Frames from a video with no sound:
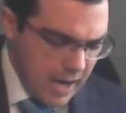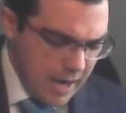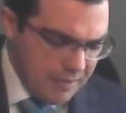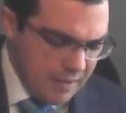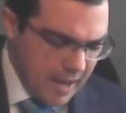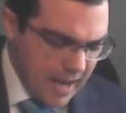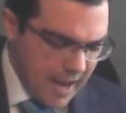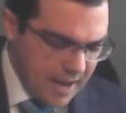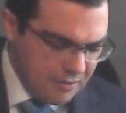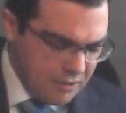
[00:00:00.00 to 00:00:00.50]

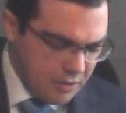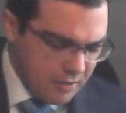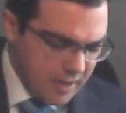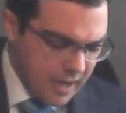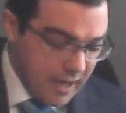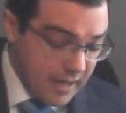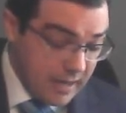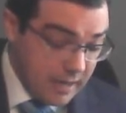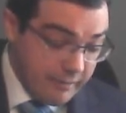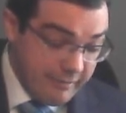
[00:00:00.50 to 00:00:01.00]
And they entered
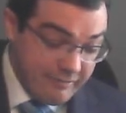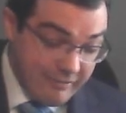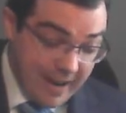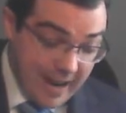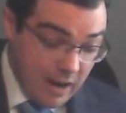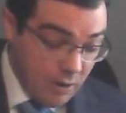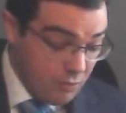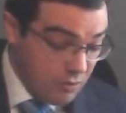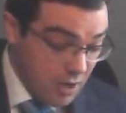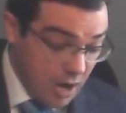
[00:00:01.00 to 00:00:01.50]
in and
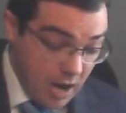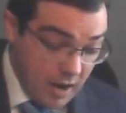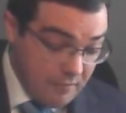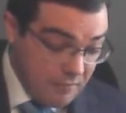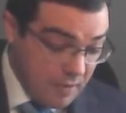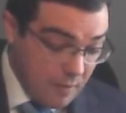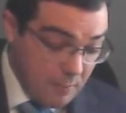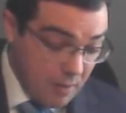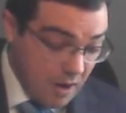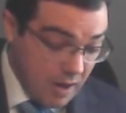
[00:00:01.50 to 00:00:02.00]
found
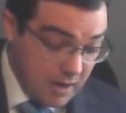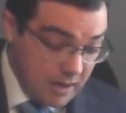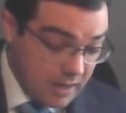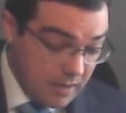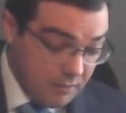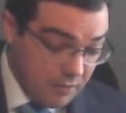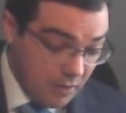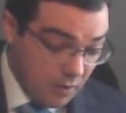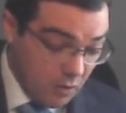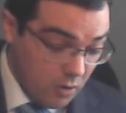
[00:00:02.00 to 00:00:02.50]
not the
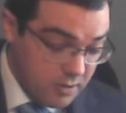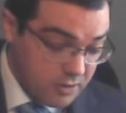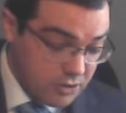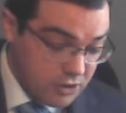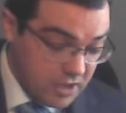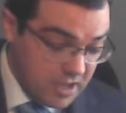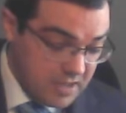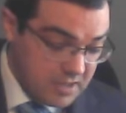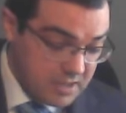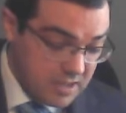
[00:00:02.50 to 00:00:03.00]
body of the Lord
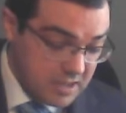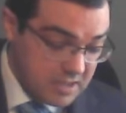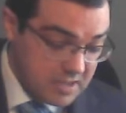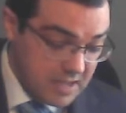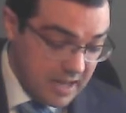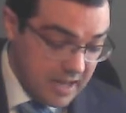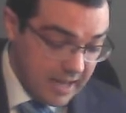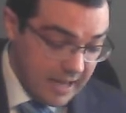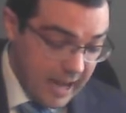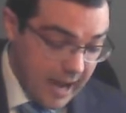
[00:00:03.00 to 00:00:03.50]

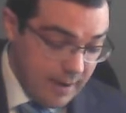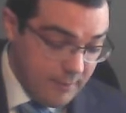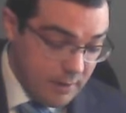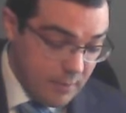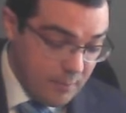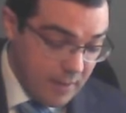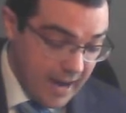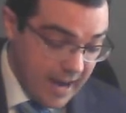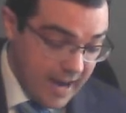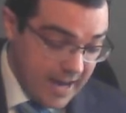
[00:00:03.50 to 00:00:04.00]
Jesus. And it came
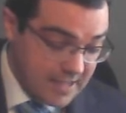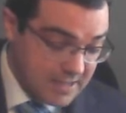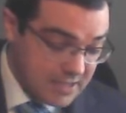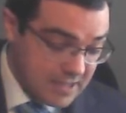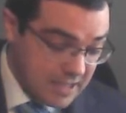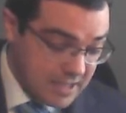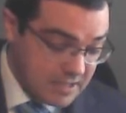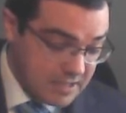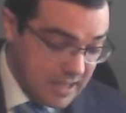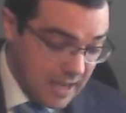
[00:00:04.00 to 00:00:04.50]
to
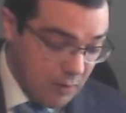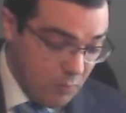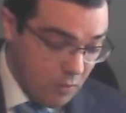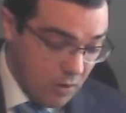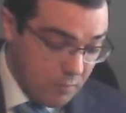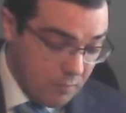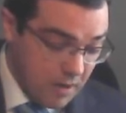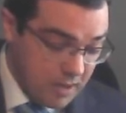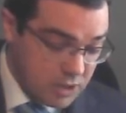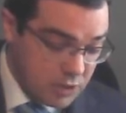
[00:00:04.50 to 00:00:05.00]
pass, as they
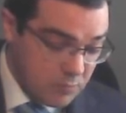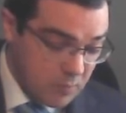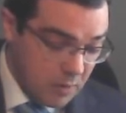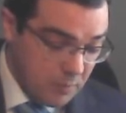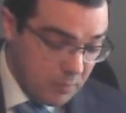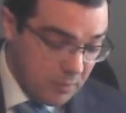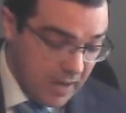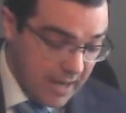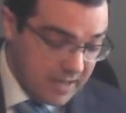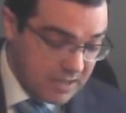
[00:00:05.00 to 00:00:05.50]
were much
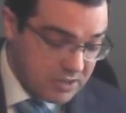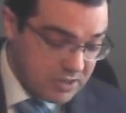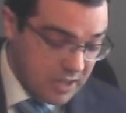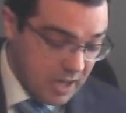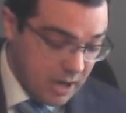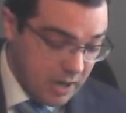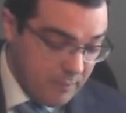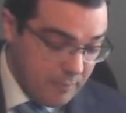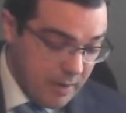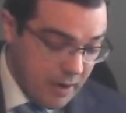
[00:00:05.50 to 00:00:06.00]
perplexed
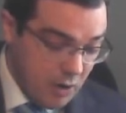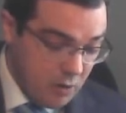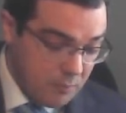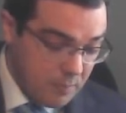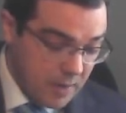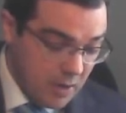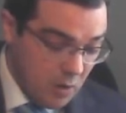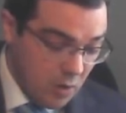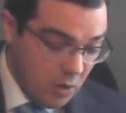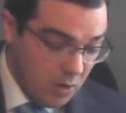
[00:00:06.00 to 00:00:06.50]

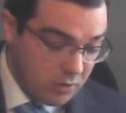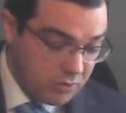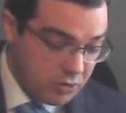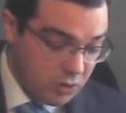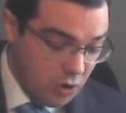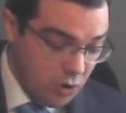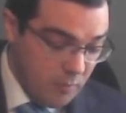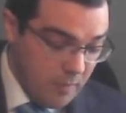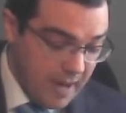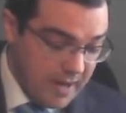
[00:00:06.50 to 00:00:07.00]
thereabout, behold,
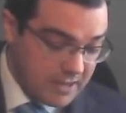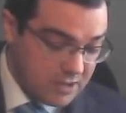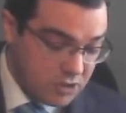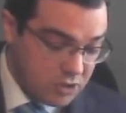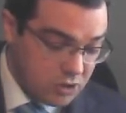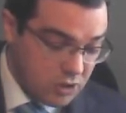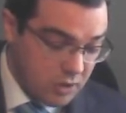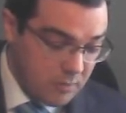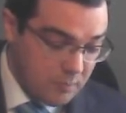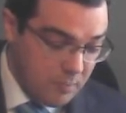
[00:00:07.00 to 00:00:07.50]
two men
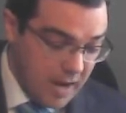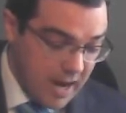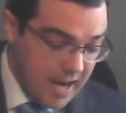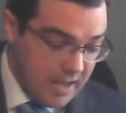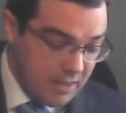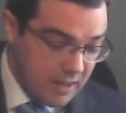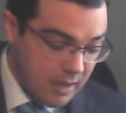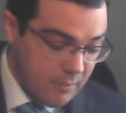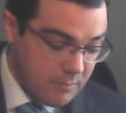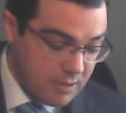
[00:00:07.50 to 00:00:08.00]
stood
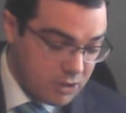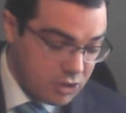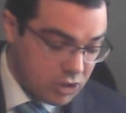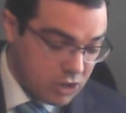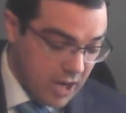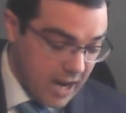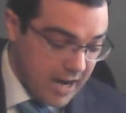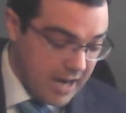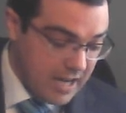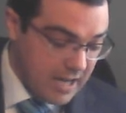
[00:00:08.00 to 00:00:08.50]
by them in
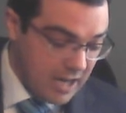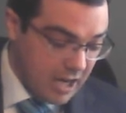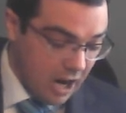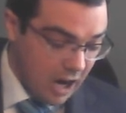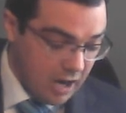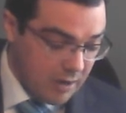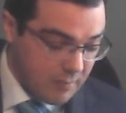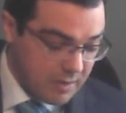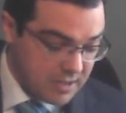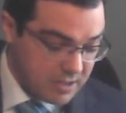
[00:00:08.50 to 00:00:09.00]
shining
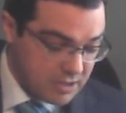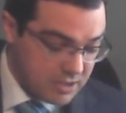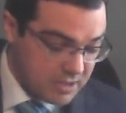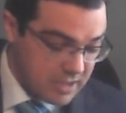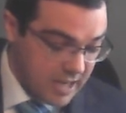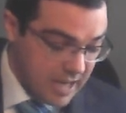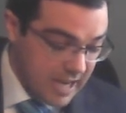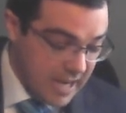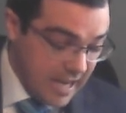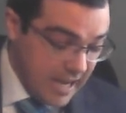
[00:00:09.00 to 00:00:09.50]

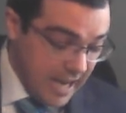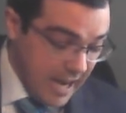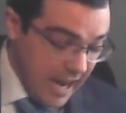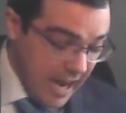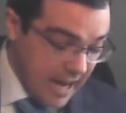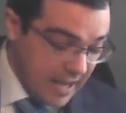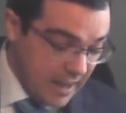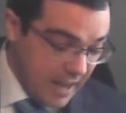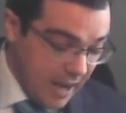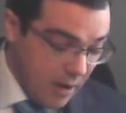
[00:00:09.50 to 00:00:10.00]
garments.
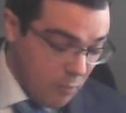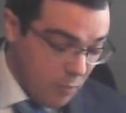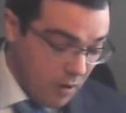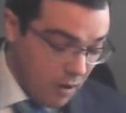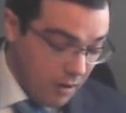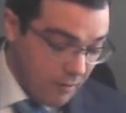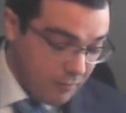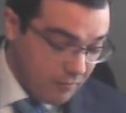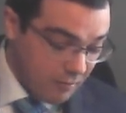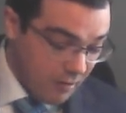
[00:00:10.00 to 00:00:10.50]
And they
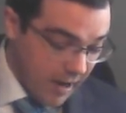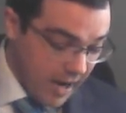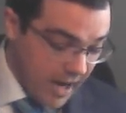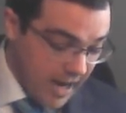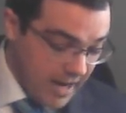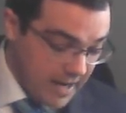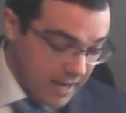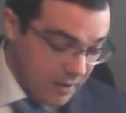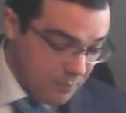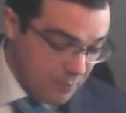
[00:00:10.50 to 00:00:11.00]
were
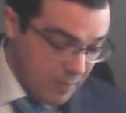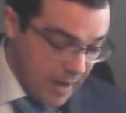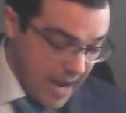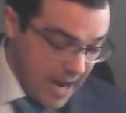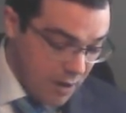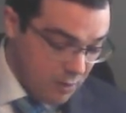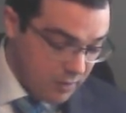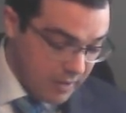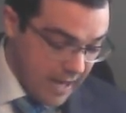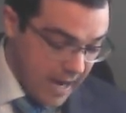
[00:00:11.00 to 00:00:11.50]
afraid, and
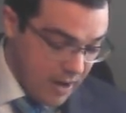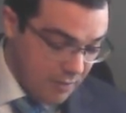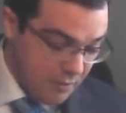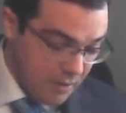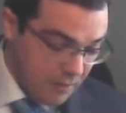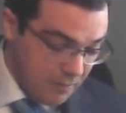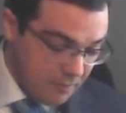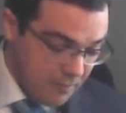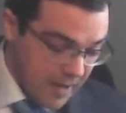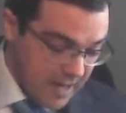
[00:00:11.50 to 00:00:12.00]
bowed
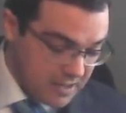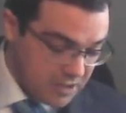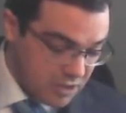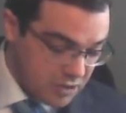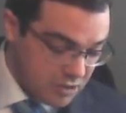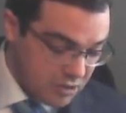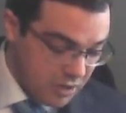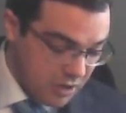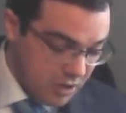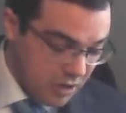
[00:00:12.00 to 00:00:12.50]
down their
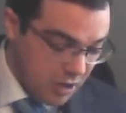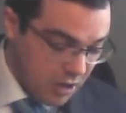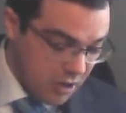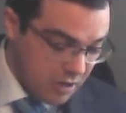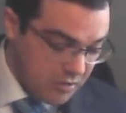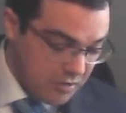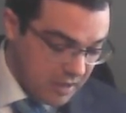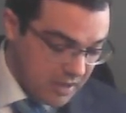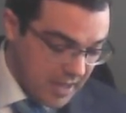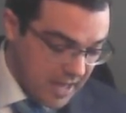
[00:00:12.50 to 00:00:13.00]
faces to the
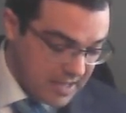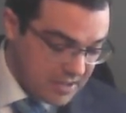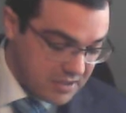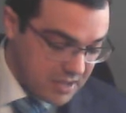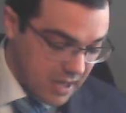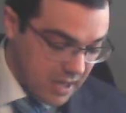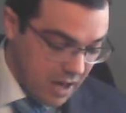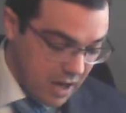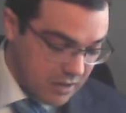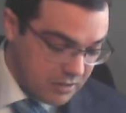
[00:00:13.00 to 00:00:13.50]
earth. And they
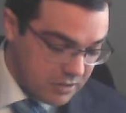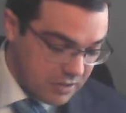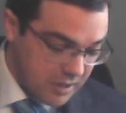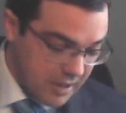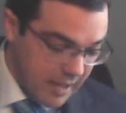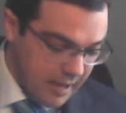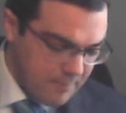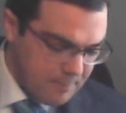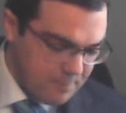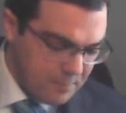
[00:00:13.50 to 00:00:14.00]
said unto
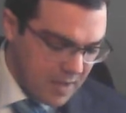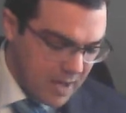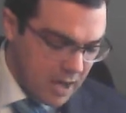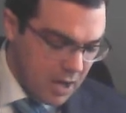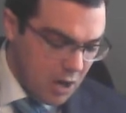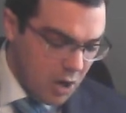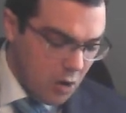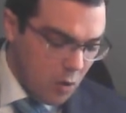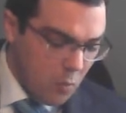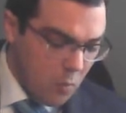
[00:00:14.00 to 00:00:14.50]
them,
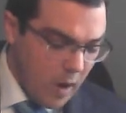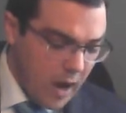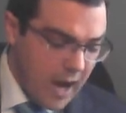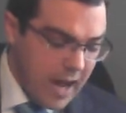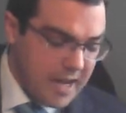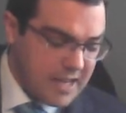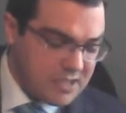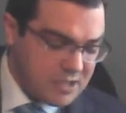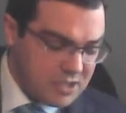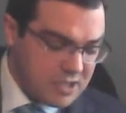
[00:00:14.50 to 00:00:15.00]

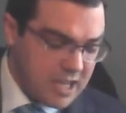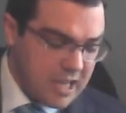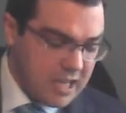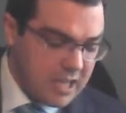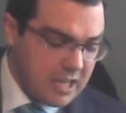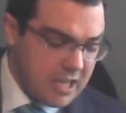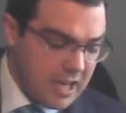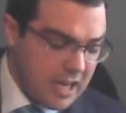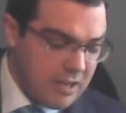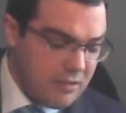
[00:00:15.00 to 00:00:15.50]
Why
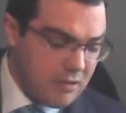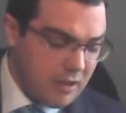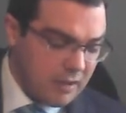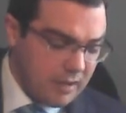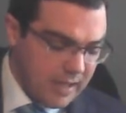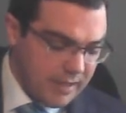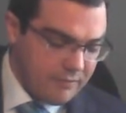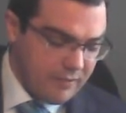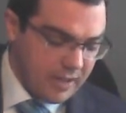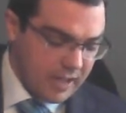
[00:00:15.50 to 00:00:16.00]
seek ye the
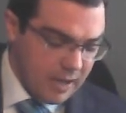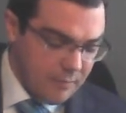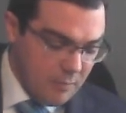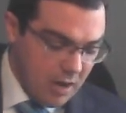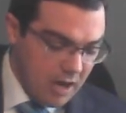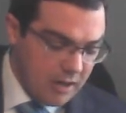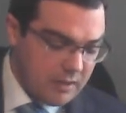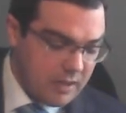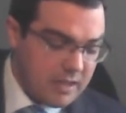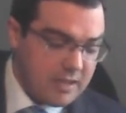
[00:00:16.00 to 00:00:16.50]
living
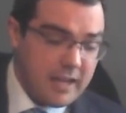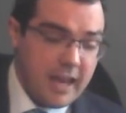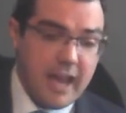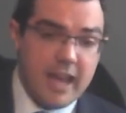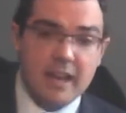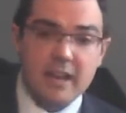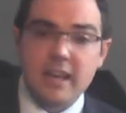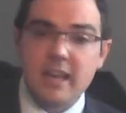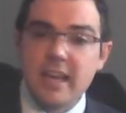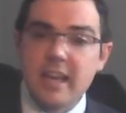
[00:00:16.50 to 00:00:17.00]
among the
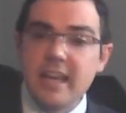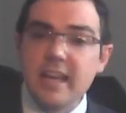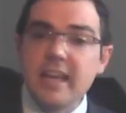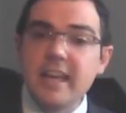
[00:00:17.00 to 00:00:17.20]
dead?